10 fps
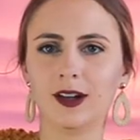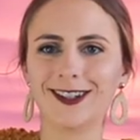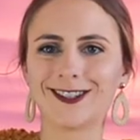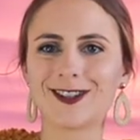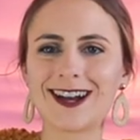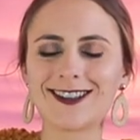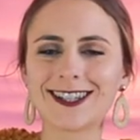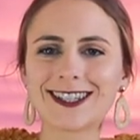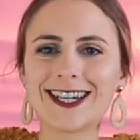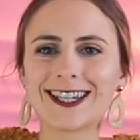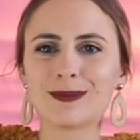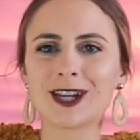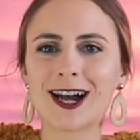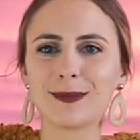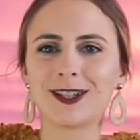So now let's take some
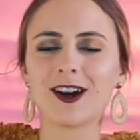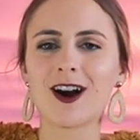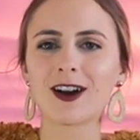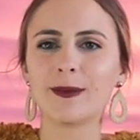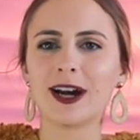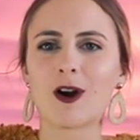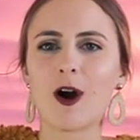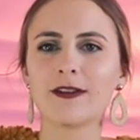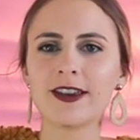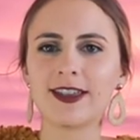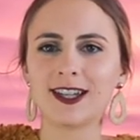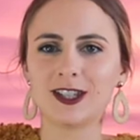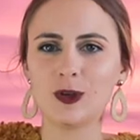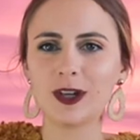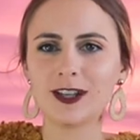time to talk about all the things
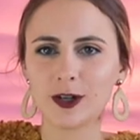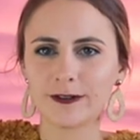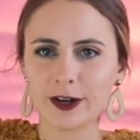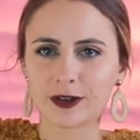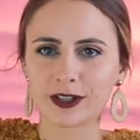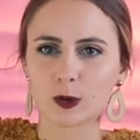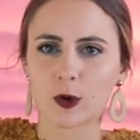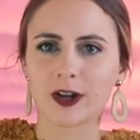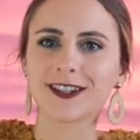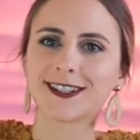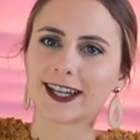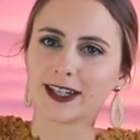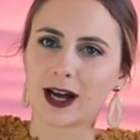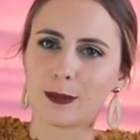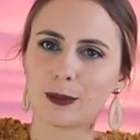you can do for your store to set
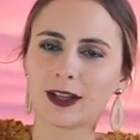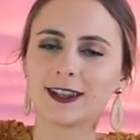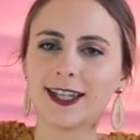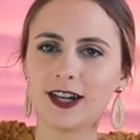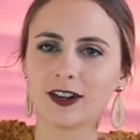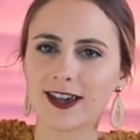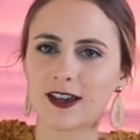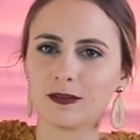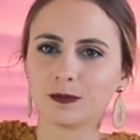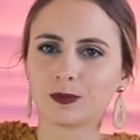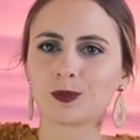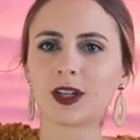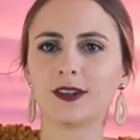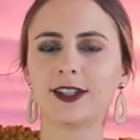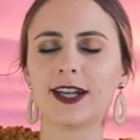it up legally.
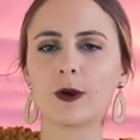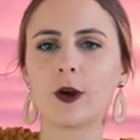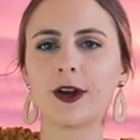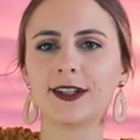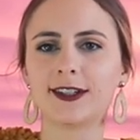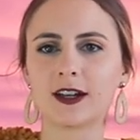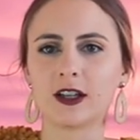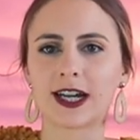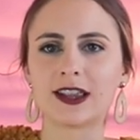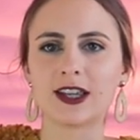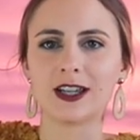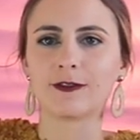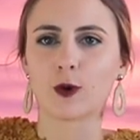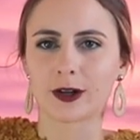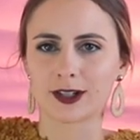Today we're going to take a look at these
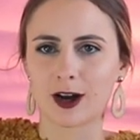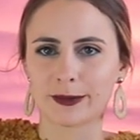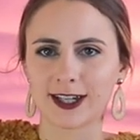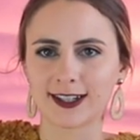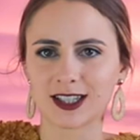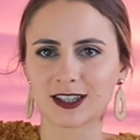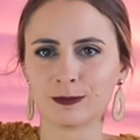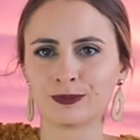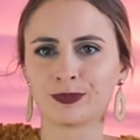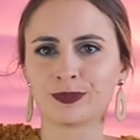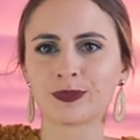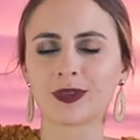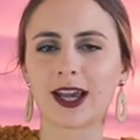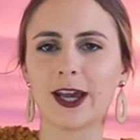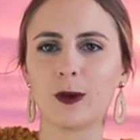four topics
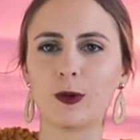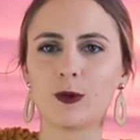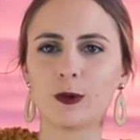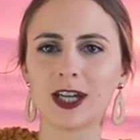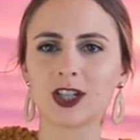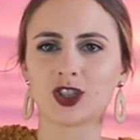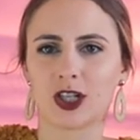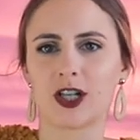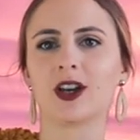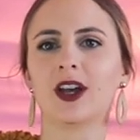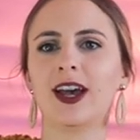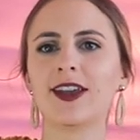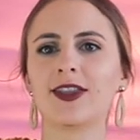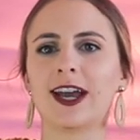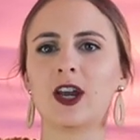we will make sure
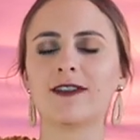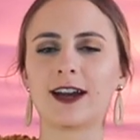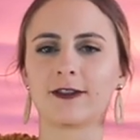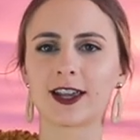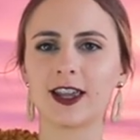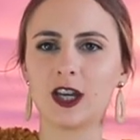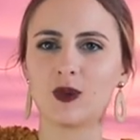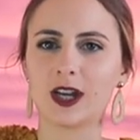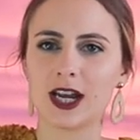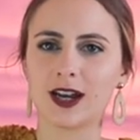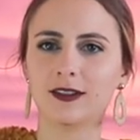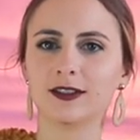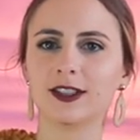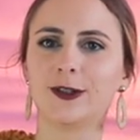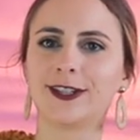that you have everything you need
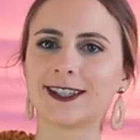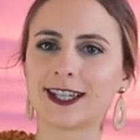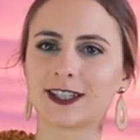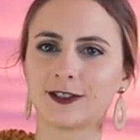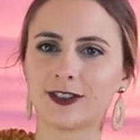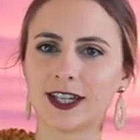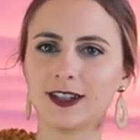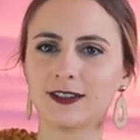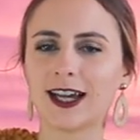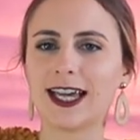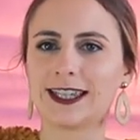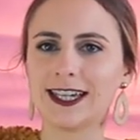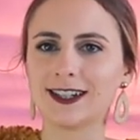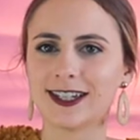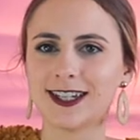to successfully and
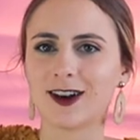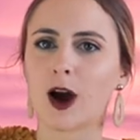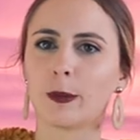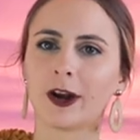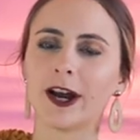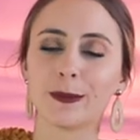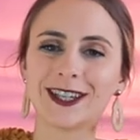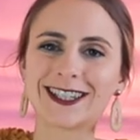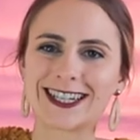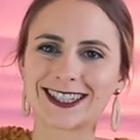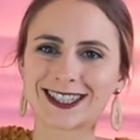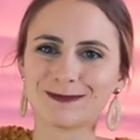legally operate your business.